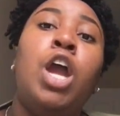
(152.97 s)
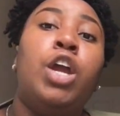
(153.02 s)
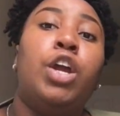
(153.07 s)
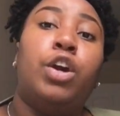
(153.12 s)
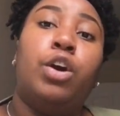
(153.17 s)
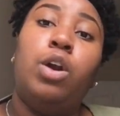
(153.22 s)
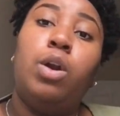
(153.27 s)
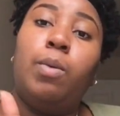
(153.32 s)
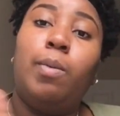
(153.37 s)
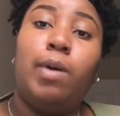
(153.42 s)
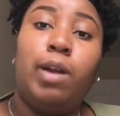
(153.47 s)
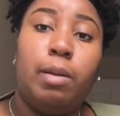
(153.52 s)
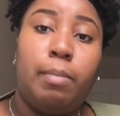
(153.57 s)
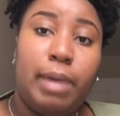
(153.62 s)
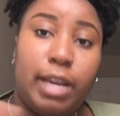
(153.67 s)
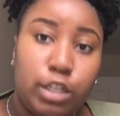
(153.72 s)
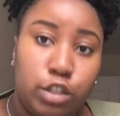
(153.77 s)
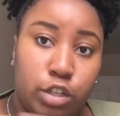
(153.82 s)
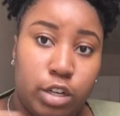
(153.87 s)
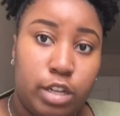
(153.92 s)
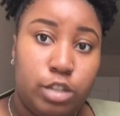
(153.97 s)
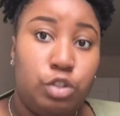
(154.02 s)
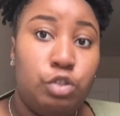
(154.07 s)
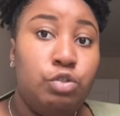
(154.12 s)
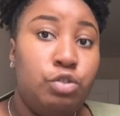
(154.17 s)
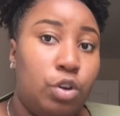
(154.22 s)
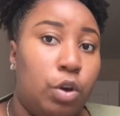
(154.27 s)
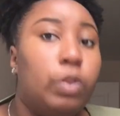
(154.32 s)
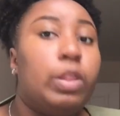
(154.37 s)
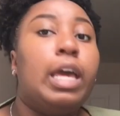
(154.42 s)
You're going to want to make sure that
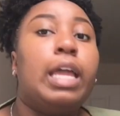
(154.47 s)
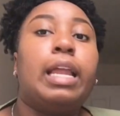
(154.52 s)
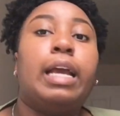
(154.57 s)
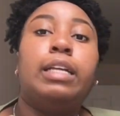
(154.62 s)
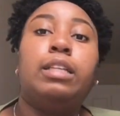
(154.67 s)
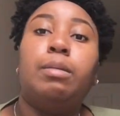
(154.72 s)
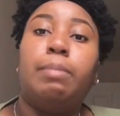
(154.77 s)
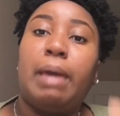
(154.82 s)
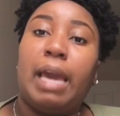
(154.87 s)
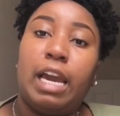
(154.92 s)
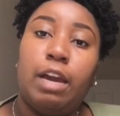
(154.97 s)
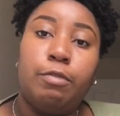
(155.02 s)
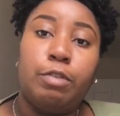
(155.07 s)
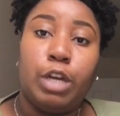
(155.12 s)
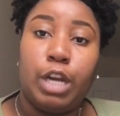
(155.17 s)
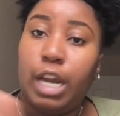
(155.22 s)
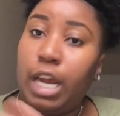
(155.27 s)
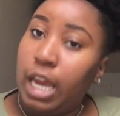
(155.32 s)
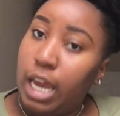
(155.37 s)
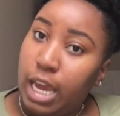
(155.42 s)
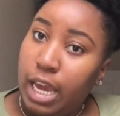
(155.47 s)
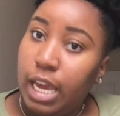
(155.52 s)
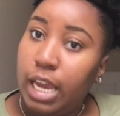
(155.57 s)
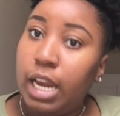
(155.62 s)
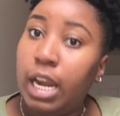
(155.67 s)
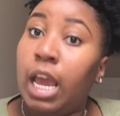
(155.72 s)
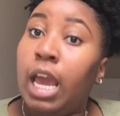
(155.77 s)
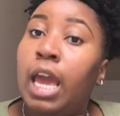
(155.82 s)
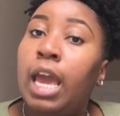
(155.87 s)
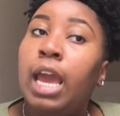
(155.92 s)
you know that like the back of your
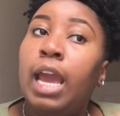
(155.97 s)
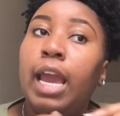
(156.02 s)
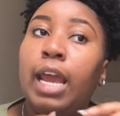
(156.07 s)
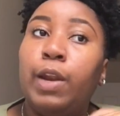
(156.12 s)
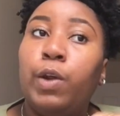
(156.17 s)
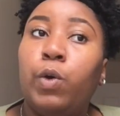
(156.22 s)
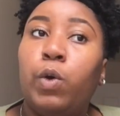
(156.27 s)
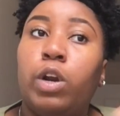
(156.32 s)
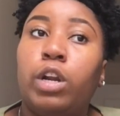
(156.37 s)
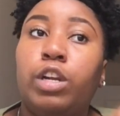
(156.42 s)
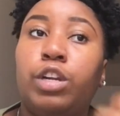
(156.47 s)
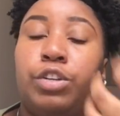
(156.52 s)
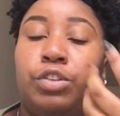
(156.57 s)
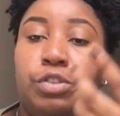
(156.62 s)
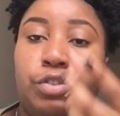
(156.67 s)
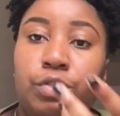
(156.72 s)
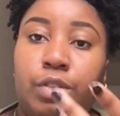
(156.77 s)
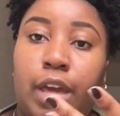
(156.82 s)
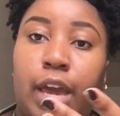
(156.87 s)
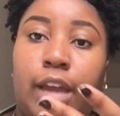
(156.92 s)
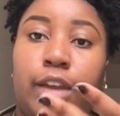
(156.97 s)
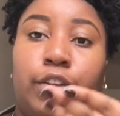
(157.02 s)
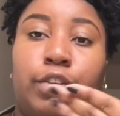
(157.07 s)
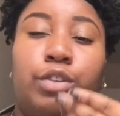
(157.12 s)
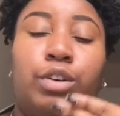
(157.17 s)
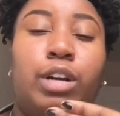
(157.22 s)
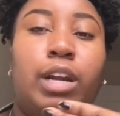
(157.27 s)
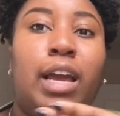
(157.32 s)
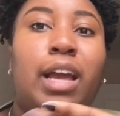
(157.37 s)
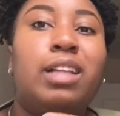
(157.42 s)
hand, and in order to do that, you're
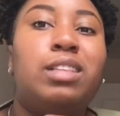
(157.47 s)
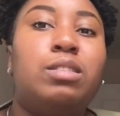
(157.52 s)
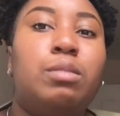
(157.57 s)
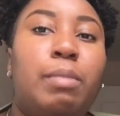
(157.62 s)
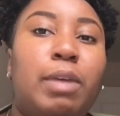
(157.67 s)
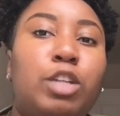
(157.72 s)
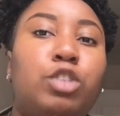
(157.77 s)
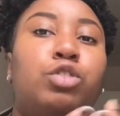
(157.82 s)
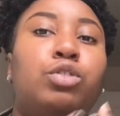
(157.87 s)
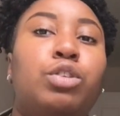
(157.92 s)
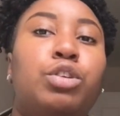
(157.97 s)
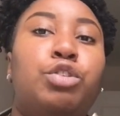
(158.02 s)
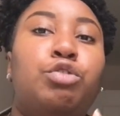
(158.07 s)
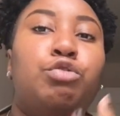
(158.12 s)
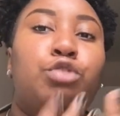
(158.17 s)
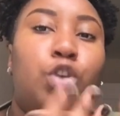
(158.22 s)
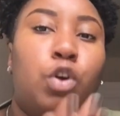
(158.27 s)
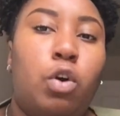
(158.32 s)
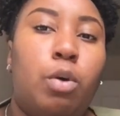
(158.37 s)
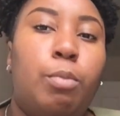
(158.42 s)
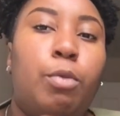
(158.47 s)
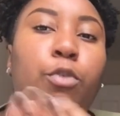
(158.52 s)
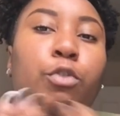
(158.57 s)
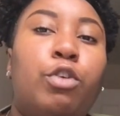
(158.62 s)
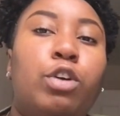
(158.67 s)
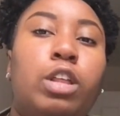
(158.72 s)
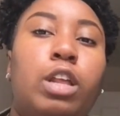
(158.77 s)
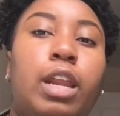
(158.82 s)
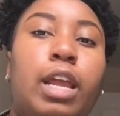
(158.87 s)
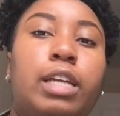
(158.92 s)
going to have to make sure you know it
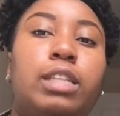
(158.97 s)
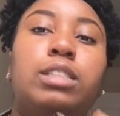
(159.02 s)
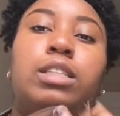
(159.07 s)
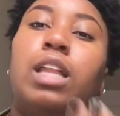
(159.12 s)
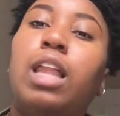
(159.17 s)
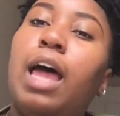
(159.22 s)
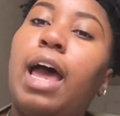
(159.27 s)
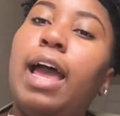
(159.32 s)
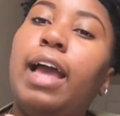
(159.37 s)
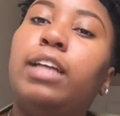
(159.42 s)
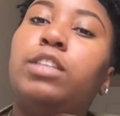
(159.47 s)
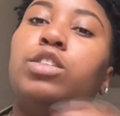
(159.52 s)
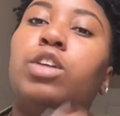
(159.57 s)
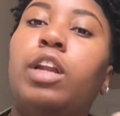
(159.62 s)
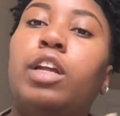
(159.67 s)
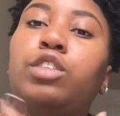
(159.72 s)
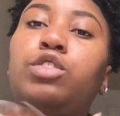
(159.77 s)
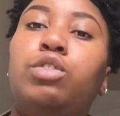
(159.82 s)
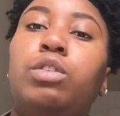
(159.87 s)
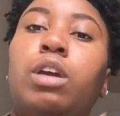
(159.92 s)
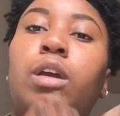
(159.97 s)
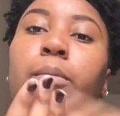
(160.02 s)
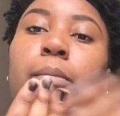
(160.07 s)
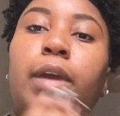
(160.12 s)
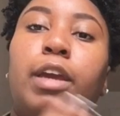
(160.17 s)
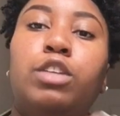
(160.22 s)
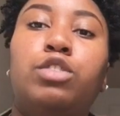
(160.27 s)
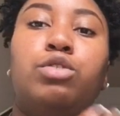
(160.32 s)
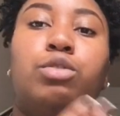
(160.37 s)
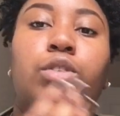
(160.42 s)
before the next class so that you can
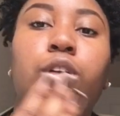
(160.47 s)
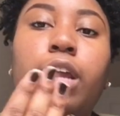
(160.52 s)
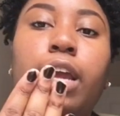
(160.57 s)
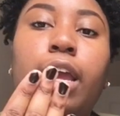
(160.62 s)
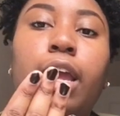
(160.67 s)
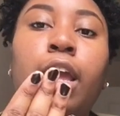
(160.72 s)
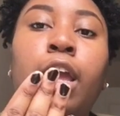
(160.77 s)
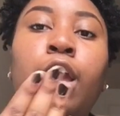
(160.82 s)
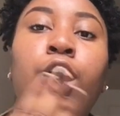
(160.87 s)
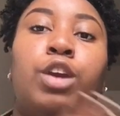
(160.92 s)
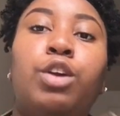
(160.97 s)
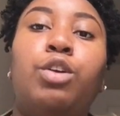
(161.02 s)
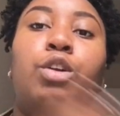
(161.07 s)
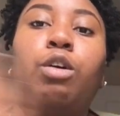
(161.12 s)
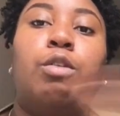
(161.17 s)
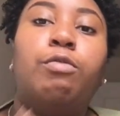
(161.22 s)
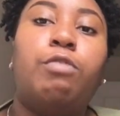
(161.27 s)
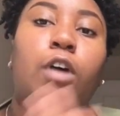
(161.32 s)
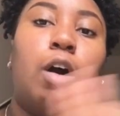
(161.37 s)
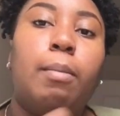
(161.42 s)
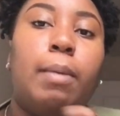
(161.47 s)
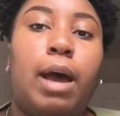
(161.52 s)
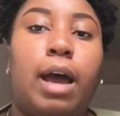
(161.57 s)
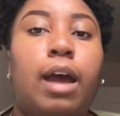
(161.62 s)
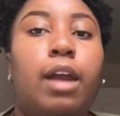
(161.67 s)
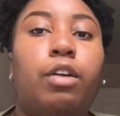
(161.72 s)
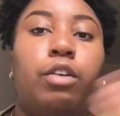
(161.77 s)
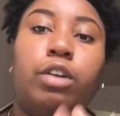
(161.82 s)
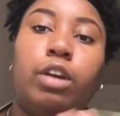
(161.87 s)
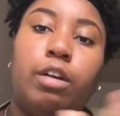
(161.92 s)
make sure that you don't fall
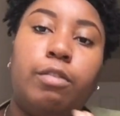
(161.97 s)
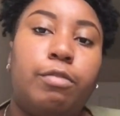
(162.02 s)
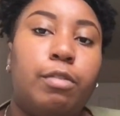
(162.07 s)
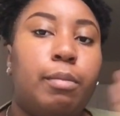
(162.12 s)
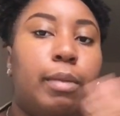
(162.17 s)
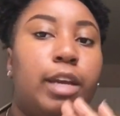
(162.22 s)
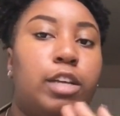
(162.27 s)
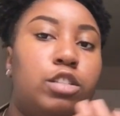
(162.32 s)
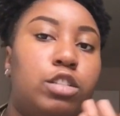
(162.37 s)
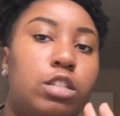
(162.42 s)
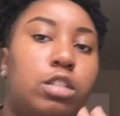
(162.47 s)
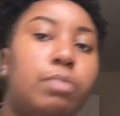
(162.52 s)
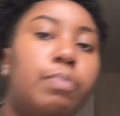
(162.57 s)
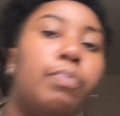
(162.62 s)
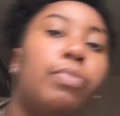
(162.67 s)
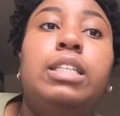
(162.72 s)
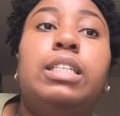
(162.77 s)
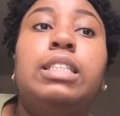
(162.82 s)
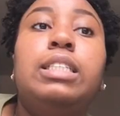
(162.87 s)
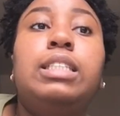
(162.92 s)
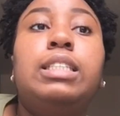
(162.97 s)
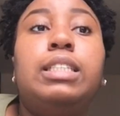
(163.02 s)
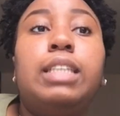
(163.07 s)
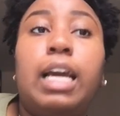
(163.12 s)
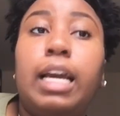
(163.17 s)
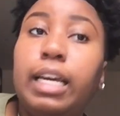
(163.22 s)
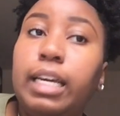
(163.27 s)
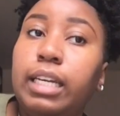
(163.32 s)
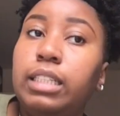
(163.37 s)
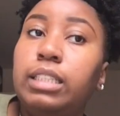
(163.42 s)
behind on your information. The
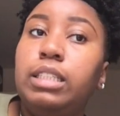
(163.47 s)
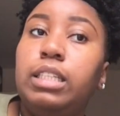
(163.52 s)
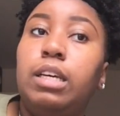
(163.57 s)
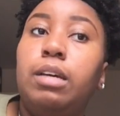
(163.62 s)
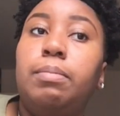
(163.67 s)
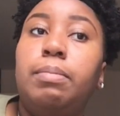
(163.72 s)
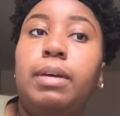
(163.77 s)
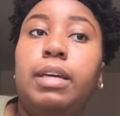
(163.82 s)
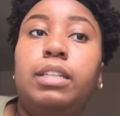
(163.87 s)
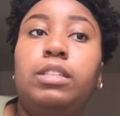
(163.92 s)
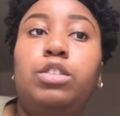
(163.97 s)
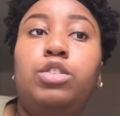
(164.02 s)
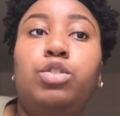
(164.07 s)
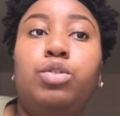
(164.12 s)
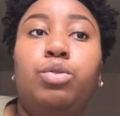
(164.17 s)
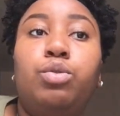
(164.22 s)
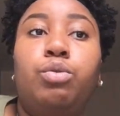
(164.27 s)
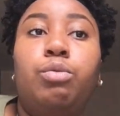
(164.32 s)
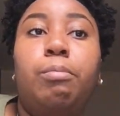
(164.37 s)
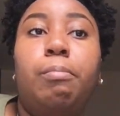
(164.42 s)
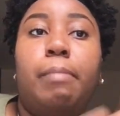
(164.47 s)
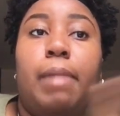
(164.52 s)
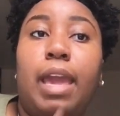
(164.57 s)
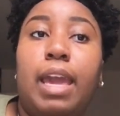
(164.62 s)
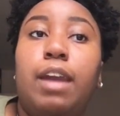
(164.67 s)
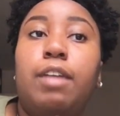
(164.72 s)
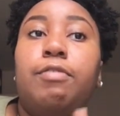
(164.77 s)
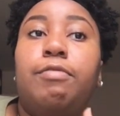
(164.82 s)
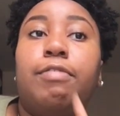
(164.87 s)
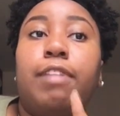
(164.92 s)
second tip is to
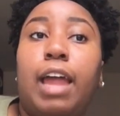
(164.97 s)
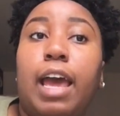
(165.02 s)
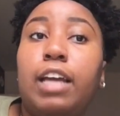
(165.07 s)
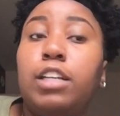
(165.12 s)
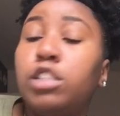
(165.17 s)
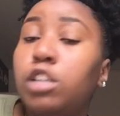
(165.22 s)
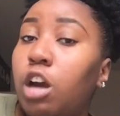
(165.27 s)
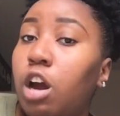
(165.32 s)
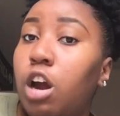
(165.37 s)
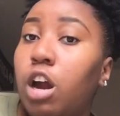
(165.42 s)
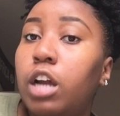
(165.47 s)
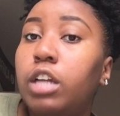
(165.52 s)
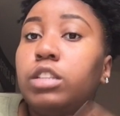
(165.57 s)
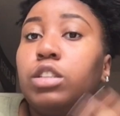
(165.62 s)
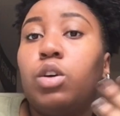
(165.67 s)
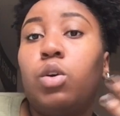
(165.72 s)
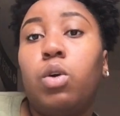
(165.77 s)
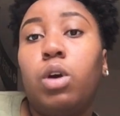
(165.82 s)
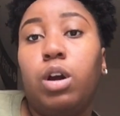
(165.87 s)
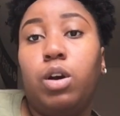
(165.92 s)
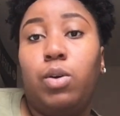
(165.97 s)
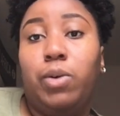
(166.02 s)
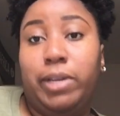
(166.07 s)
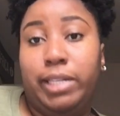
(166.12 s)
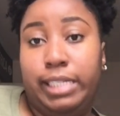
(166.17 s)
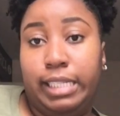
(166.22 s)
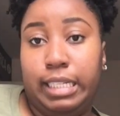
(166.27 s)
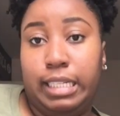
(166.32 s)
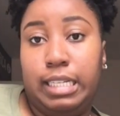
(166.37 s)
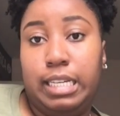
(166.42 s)
make flashcards or a
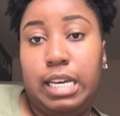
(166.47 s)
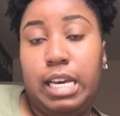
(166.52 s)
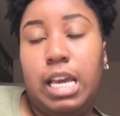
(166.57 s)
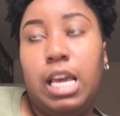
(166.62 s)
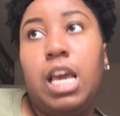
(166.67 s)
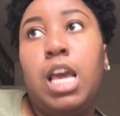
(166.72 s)
Quizlet.